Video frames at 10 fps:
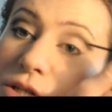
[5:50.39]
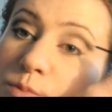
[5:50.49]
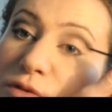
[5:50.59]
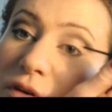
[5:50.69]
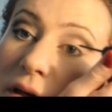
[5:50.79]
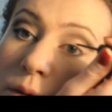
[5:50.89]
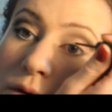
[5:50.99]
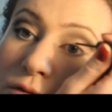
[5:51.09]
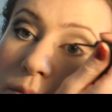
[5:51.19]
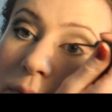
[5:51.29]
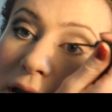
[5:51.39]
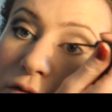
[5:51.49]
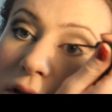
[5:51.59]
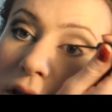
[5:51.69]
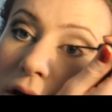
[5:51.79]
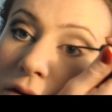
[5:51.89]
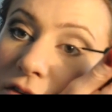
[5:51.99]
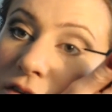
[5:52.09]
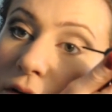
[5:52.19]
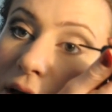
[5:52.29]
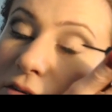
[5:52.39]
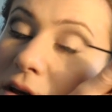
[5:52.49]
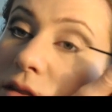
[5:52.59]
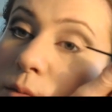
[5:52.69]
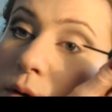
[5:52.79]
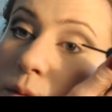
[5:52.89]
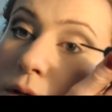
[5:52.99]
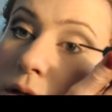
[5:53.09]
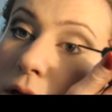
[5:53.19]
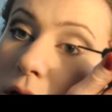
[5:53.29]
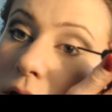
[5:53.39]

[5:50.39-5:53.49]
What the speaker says: do prefer the one from Benefit though, I just don't have it at the moment.